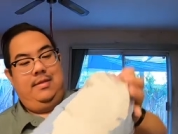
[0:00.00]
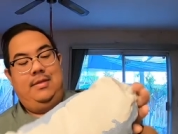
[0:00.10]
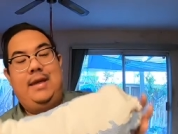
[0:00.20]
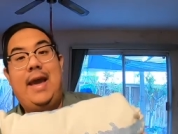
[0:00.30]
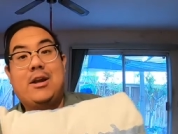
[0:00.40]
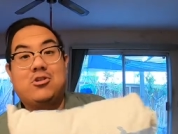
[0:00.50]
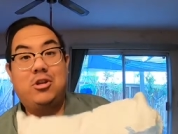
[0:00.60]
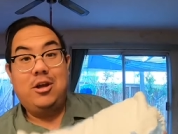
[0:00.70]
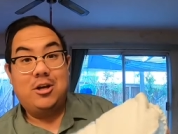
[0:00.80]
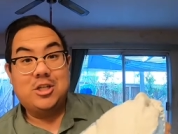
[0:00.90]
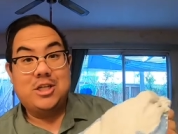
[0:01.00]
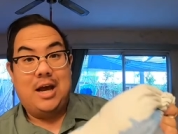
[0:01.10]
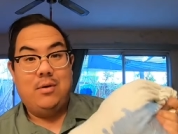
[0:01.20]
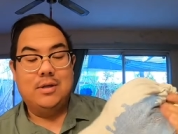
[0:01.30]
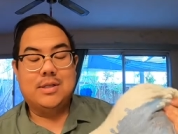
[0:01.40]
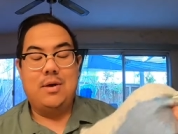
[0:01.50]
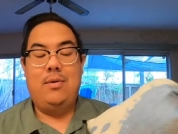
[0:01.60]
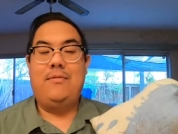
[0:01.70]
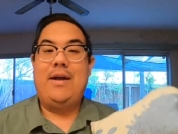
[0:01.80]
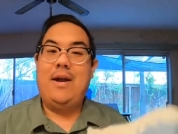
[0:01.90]
the extra large towel.
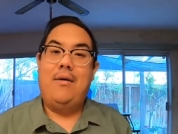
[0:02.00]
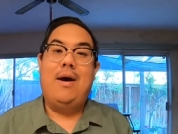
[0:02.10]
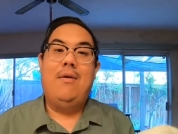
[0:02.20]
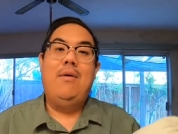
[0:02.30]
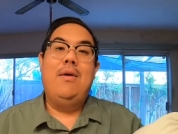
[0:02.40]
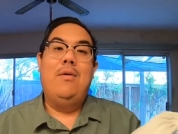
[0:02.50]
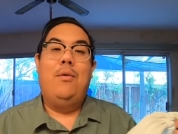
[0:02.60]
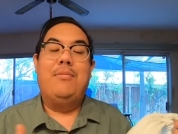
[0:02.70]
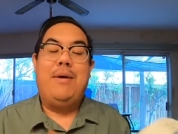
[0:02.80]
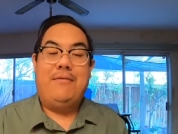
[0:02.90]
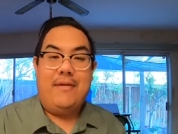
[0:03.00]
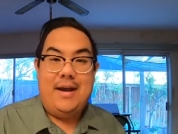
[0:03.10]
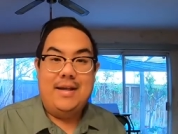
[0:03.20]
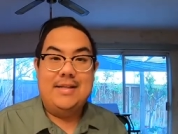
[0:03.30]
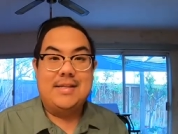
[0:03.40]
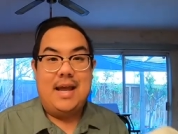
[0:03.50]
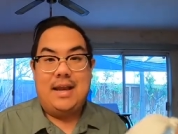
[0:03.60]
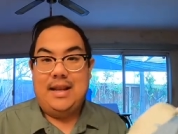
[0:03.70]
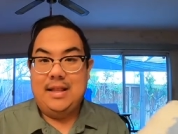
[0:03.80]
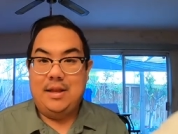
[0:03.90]
So if I go out with my friends, I
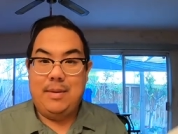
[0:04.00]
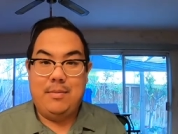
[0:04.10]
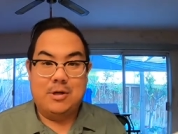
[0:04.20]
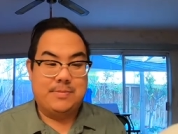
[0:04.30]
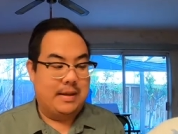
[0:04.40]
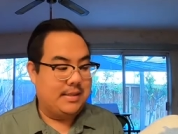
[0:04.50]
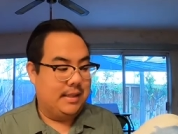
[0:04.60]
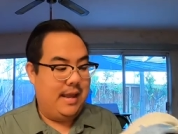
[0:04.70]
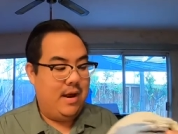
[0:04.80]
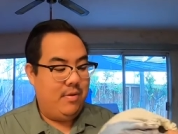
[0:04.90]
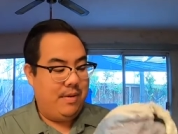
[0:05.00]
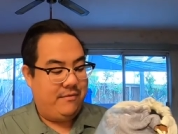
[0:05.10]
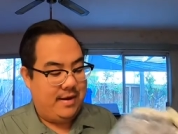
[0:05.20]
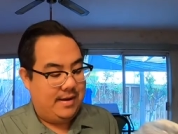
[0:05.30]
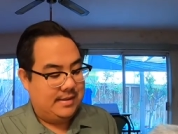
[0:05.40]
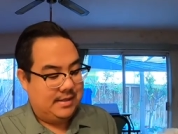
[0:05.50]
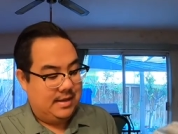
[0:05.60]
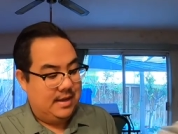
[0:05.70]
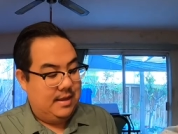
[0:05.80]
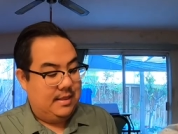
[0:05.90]
need a little bit more space to lay out with my friends.
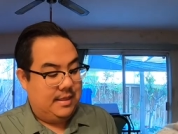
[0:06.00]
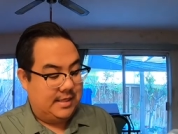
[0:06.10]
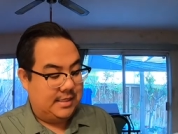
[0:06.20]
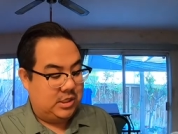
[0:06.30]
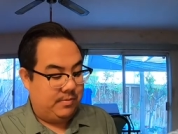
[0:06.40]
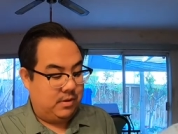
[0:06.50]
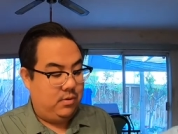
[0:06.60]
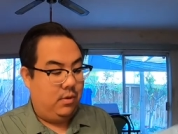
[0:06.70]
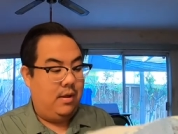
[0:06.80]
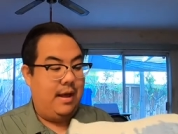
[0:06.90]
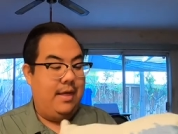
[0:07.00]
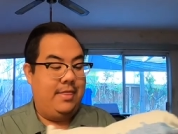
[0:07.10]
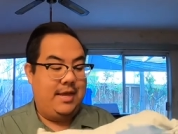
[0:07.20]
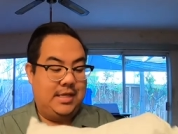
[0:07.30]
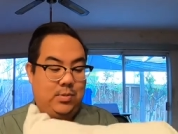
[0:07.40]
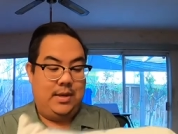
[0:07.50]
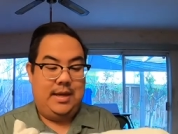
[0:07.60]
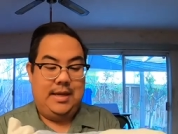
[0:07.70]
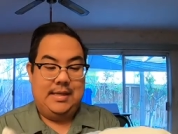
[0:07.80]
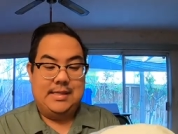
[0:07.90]
This is super cool. This one
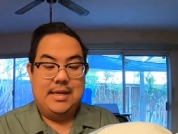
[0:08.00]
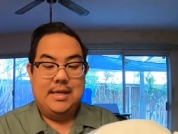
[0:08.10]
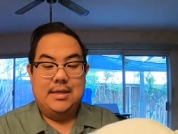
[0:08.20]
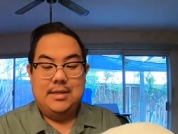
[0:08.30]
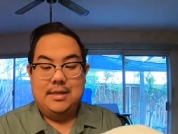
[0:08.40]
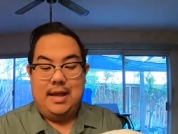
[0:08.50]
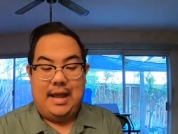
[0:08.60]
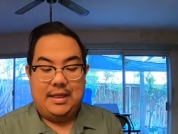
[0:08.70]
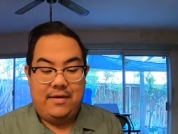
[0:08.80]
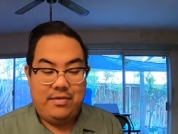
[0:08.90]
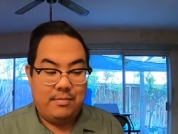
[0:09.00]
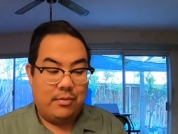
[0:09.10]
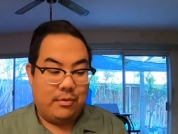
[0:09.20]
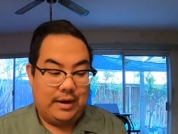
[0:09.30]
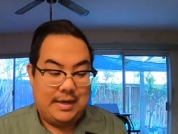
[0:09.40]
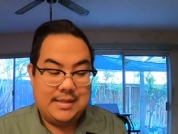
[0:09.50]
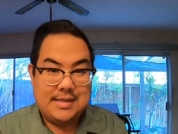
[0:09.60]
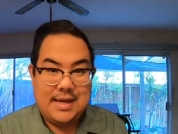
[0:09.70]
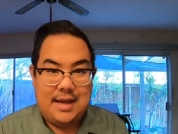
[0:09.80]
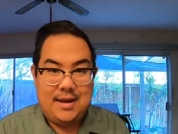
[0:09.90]
is, I love the marine
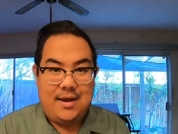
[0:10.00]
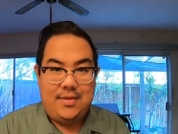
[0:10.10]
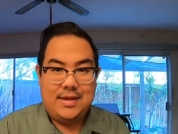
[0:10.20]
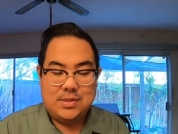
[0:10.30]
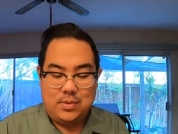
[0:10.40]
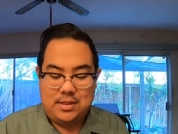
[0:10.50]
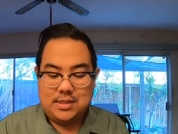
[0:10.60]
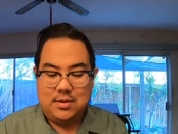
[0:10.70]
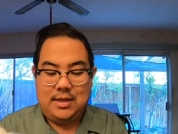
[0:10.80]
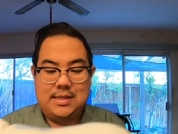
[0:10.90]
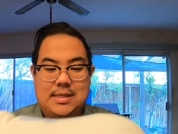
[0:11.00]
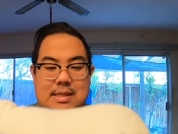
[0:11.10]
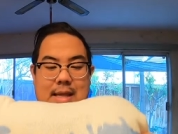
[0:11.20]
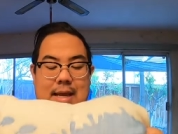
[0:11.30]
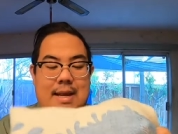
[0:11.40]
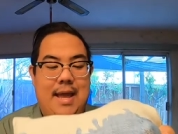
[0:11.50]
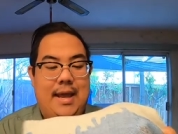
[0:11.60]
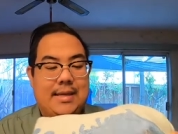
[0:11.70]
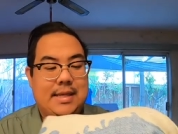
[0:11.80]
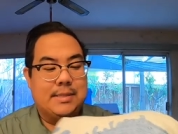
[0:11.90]
design on this one. So it's like
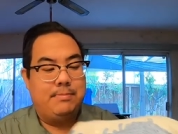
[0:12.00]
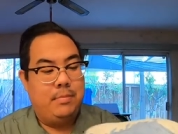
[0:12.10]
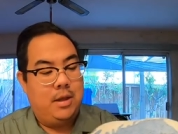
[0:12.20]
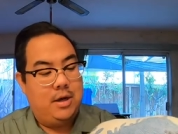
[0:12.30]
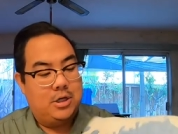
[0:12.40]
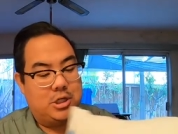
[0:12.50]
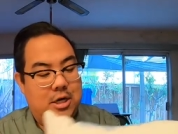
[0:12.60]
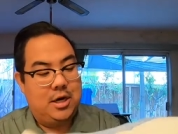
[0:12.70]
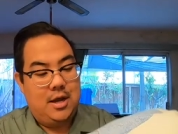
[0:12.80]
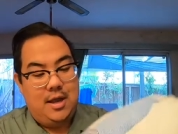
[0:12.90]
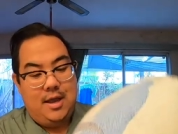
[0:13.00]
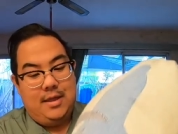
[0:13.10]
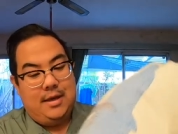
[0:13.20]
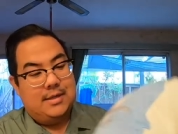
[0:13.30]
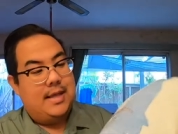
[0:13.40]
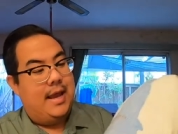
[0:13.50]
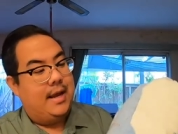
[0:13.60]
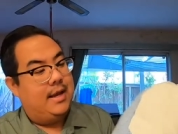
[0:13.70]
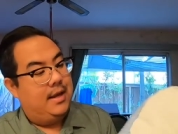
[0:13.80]
nice, it's larger. There's like